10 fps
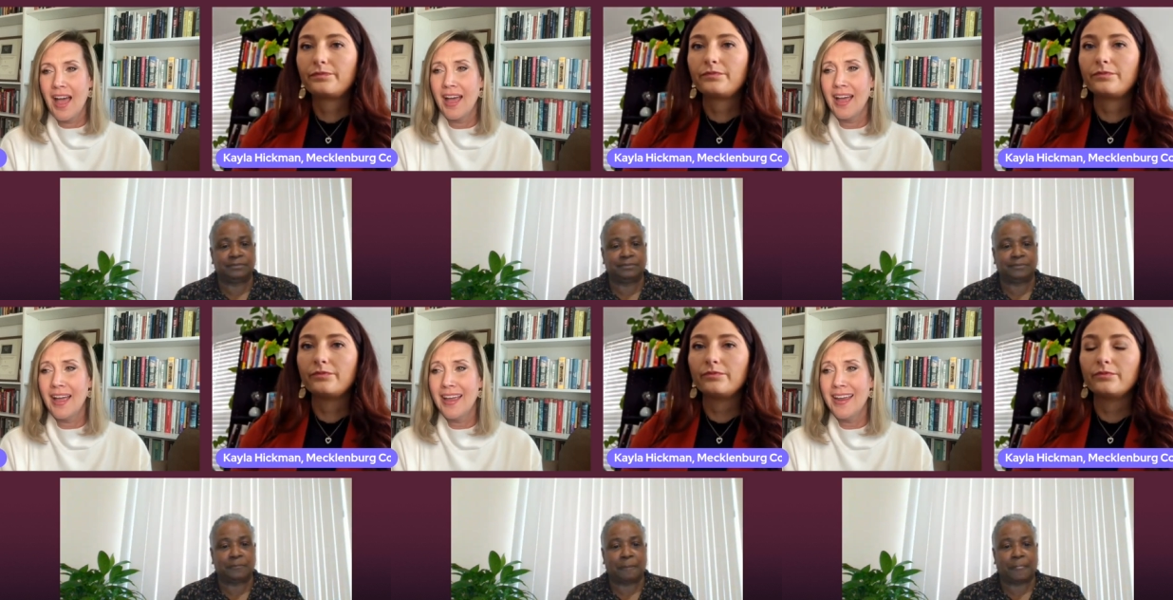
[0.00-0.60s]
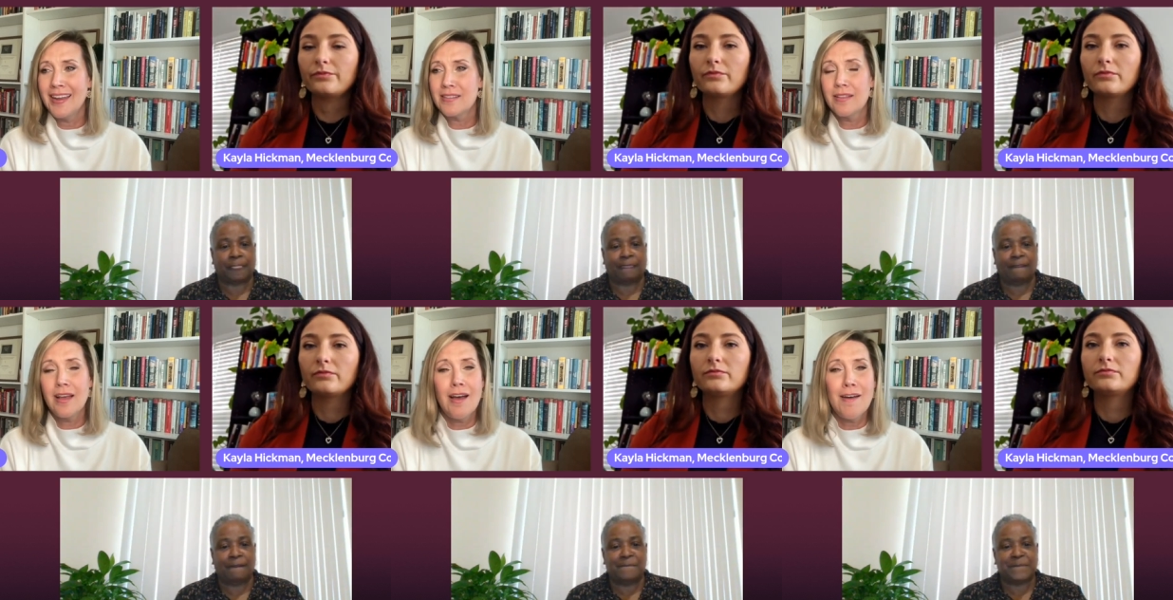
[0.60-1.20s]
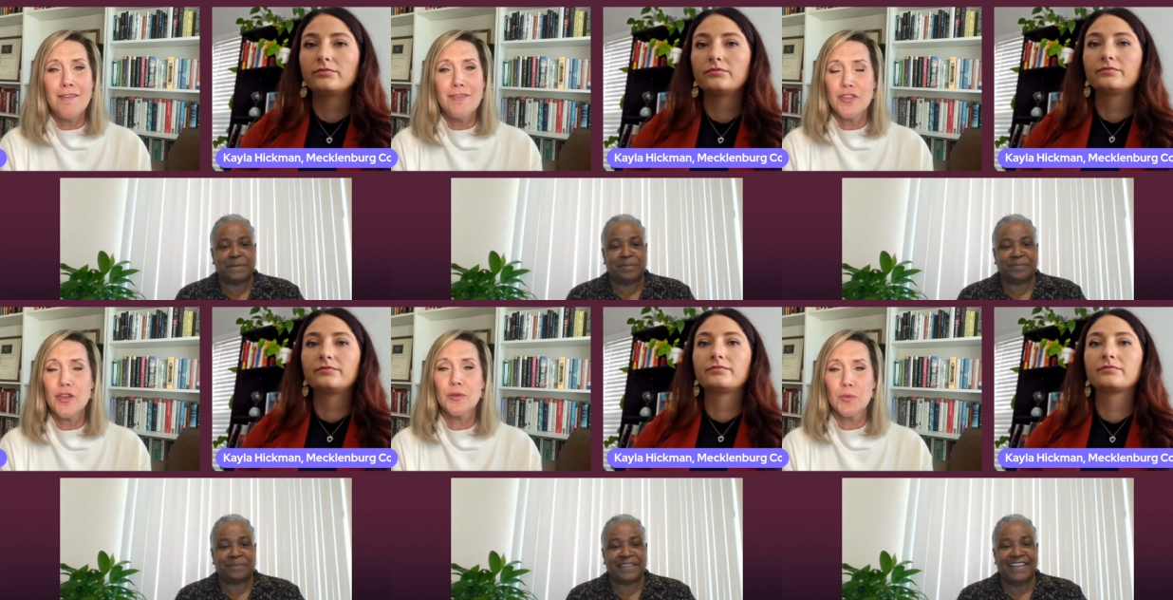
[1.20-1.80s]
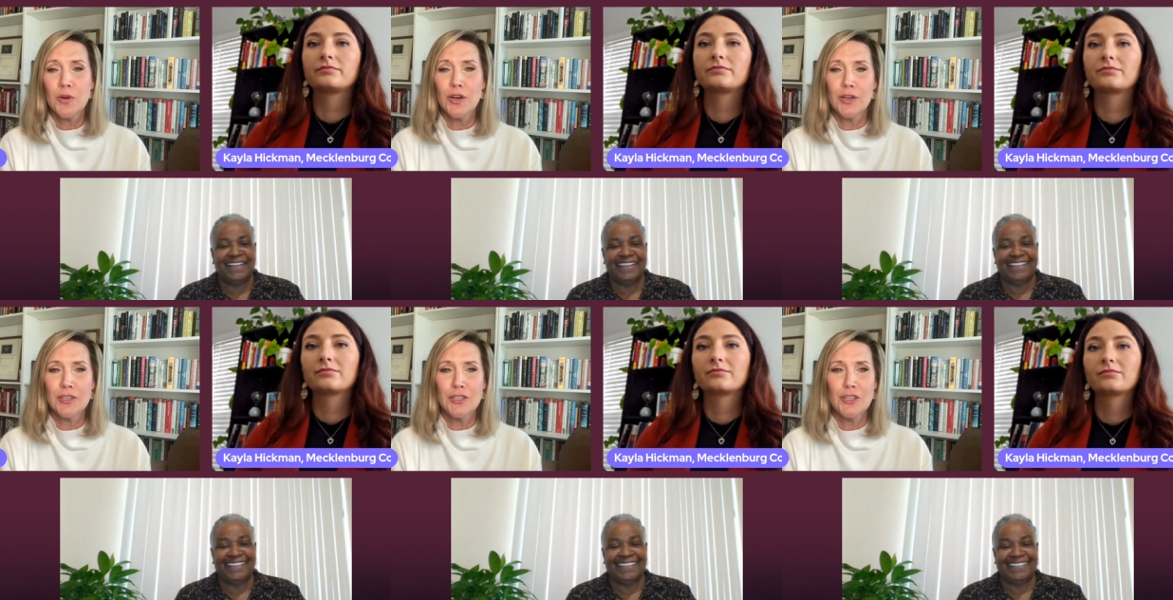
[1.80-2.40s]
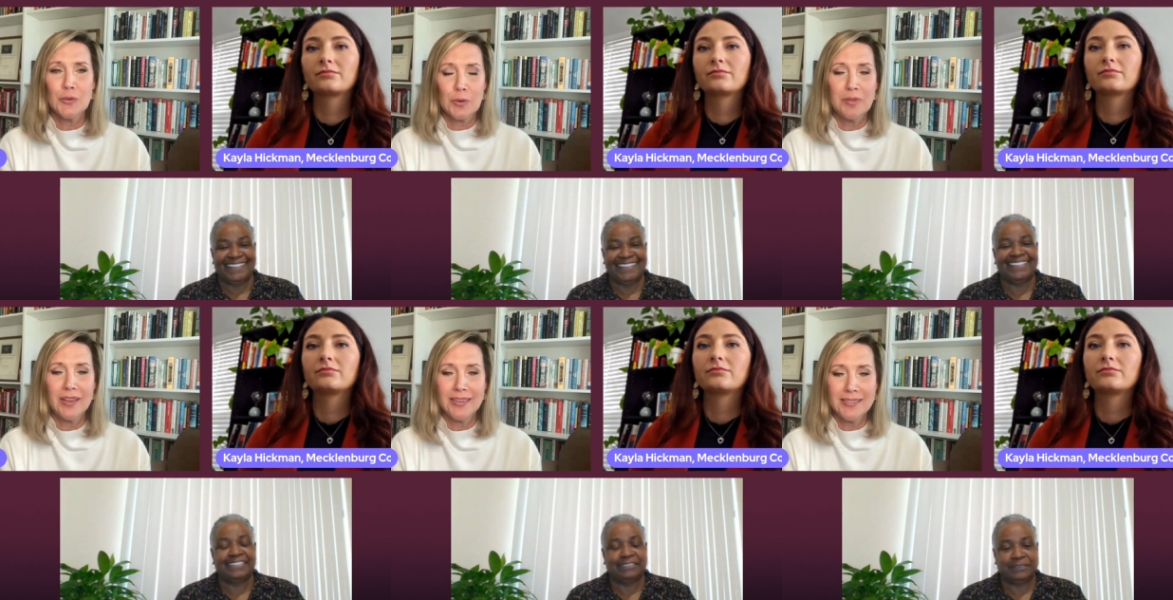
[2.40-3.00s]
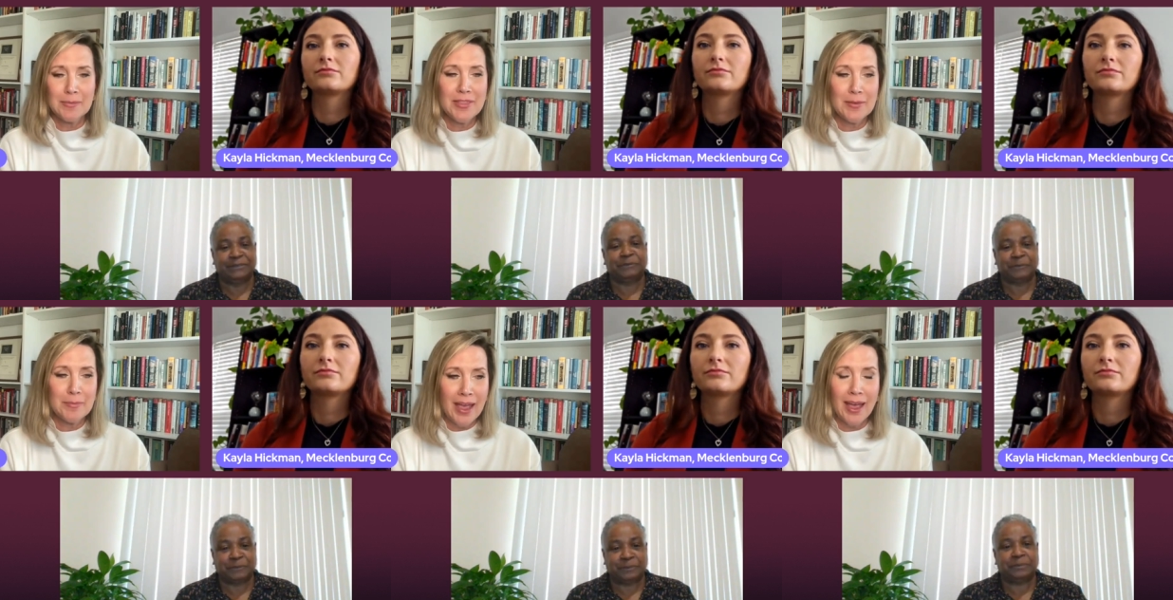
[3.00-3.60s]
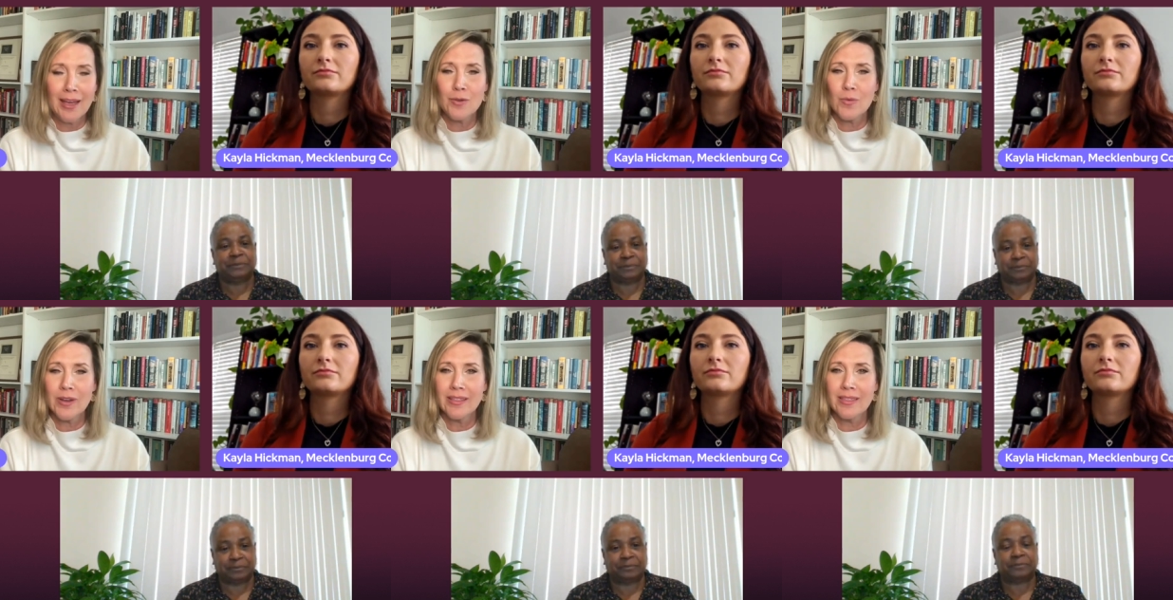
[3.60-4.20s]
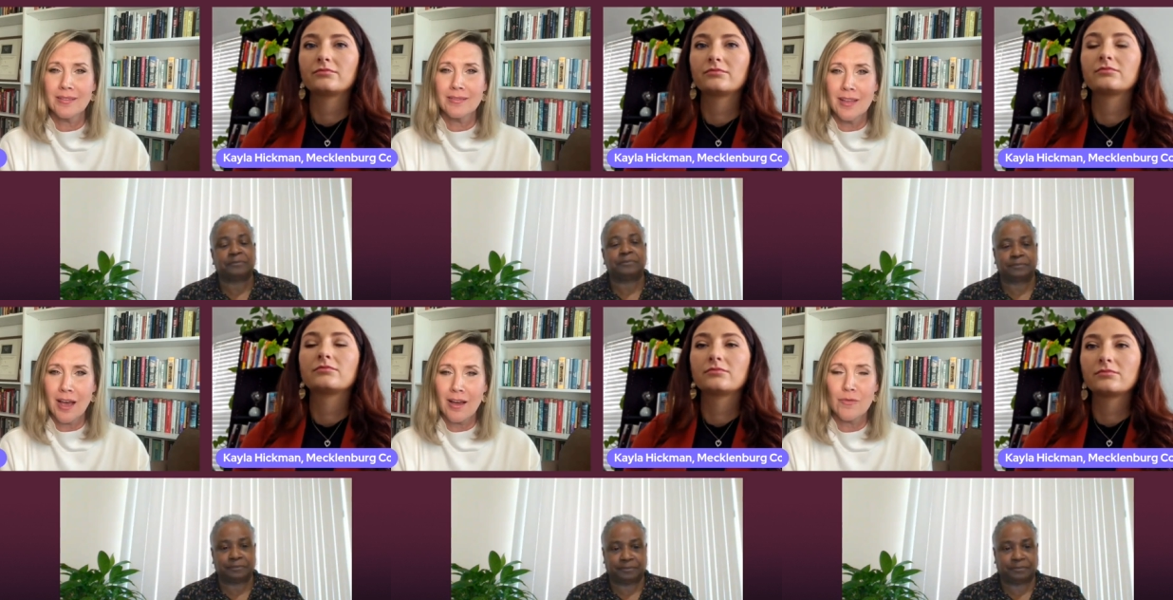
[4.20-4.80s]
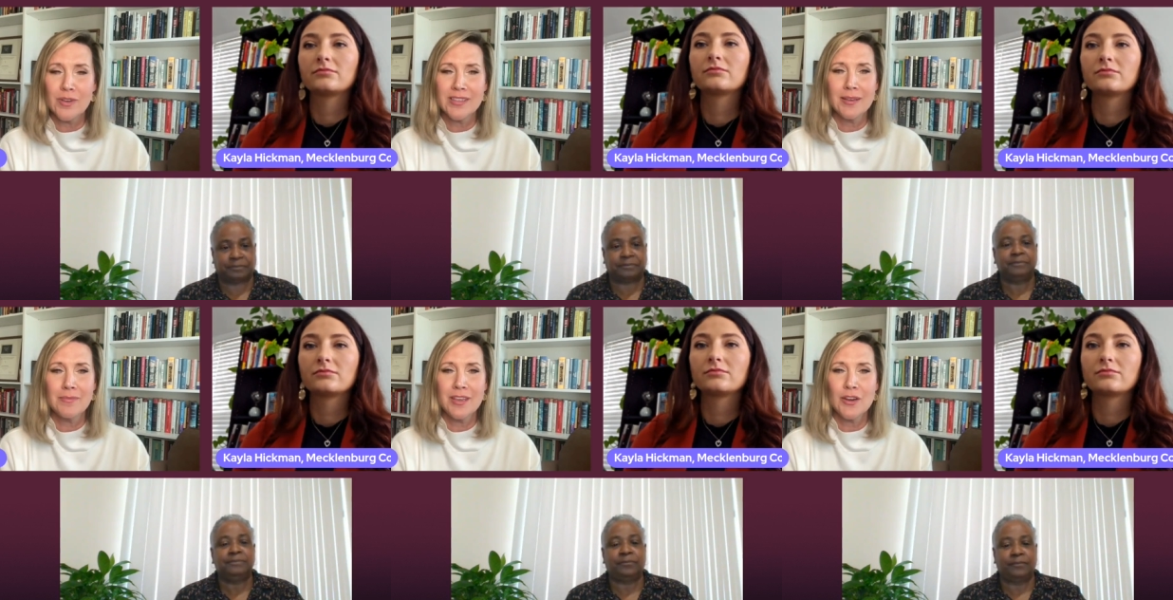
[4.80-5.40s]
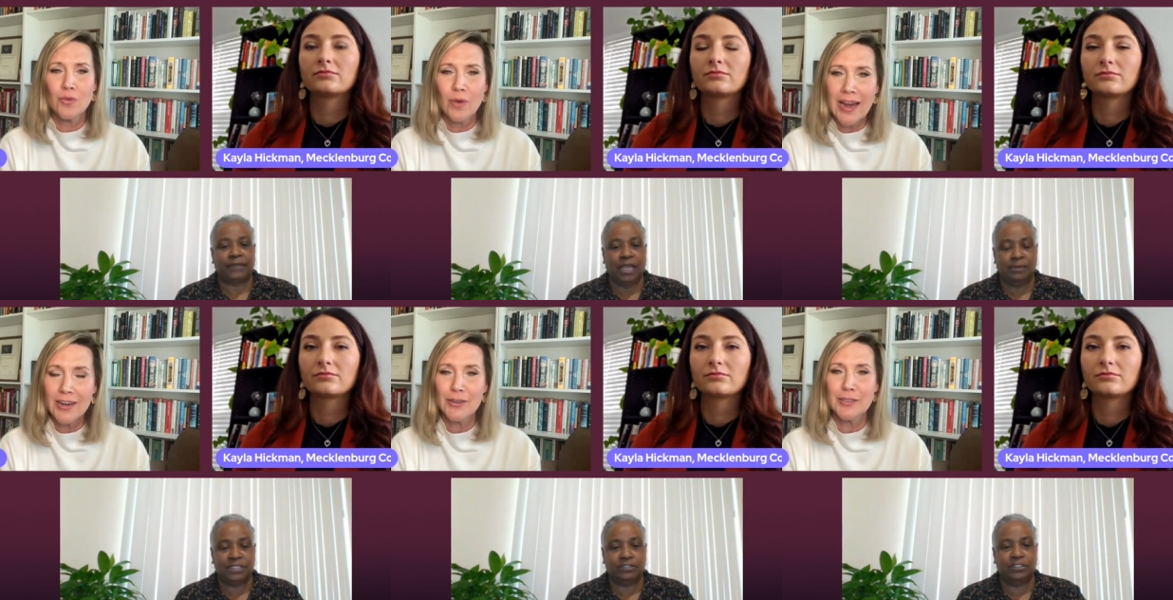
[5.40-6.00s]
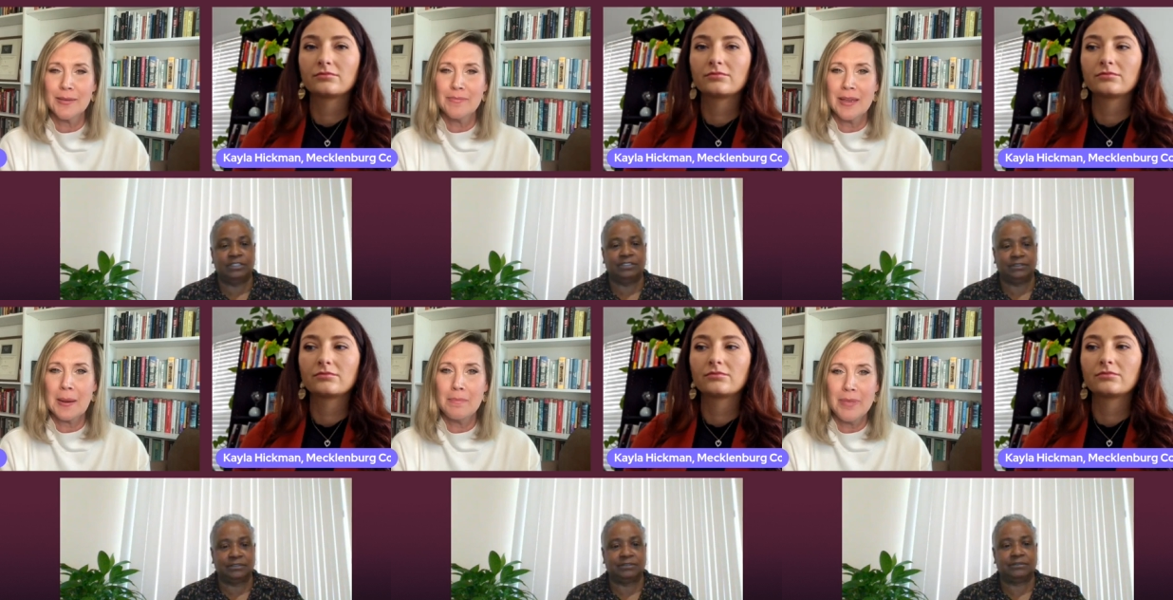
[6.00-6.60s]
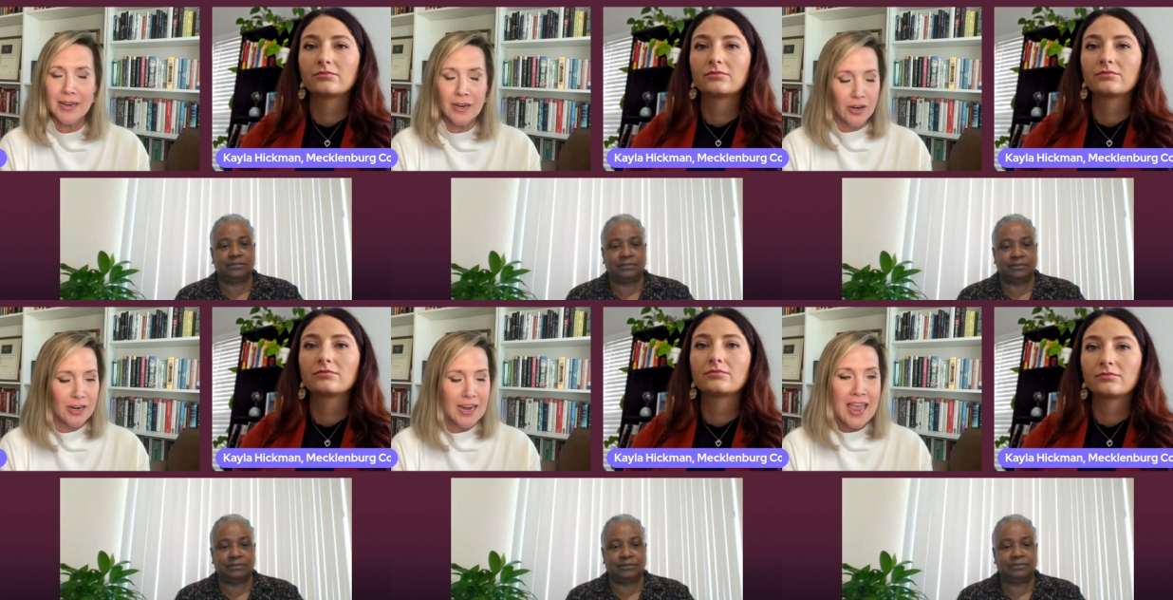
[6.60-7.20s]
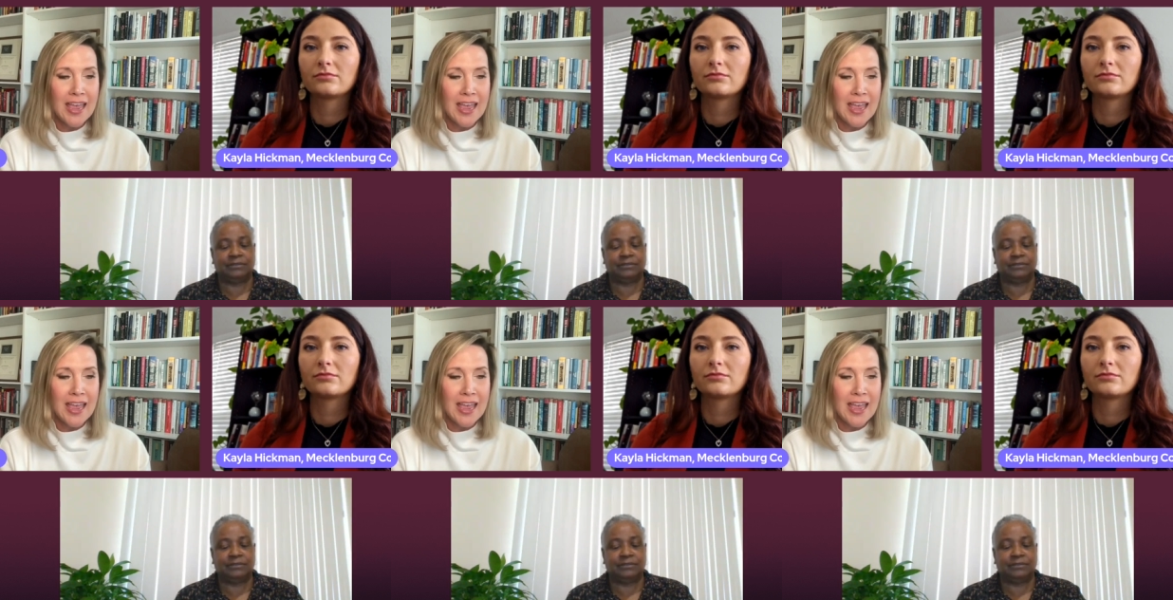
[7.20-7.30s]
Speaker 1: I love those words. Just replace some of the bad with love, with something greater, something bigger.